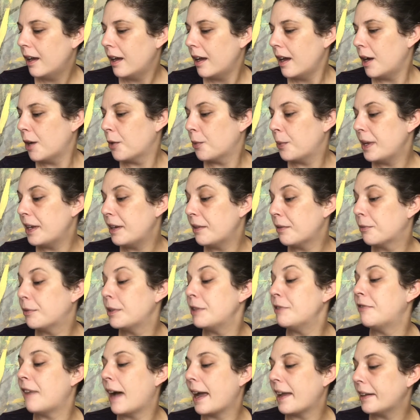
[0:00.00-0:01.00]
A
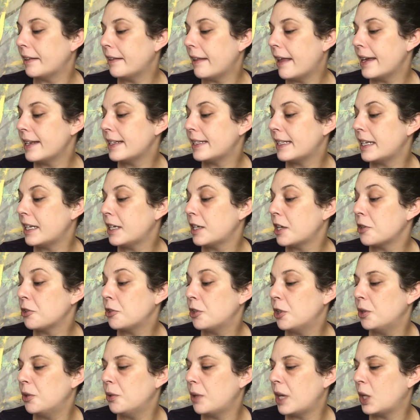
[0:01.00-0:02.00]
revitalizing
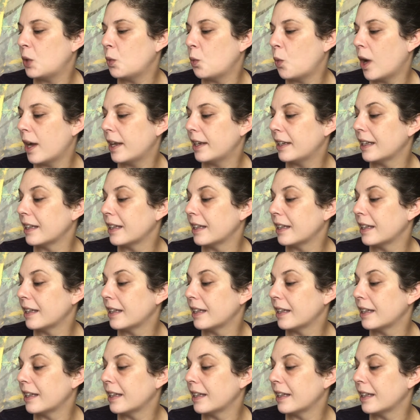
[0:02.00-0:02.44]
2-in-1